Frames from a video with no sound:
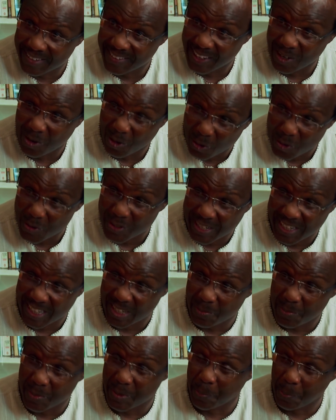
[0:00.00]

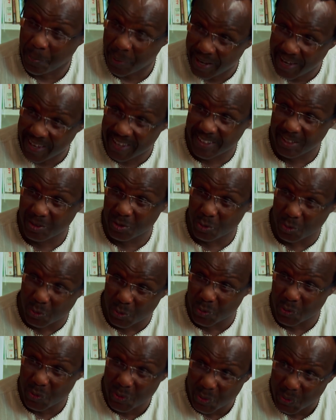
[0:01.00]
psychologically prepared to
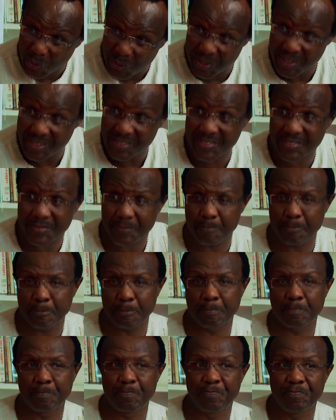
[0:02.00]
go through this?
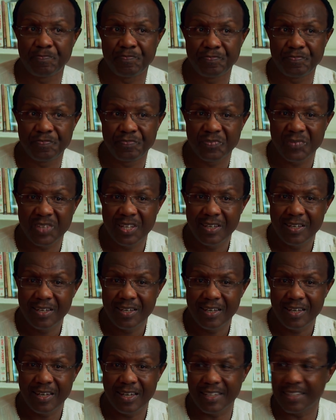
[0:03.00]

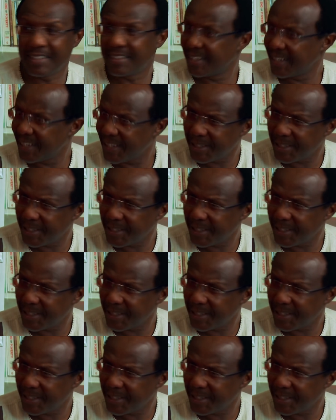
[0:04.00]
And,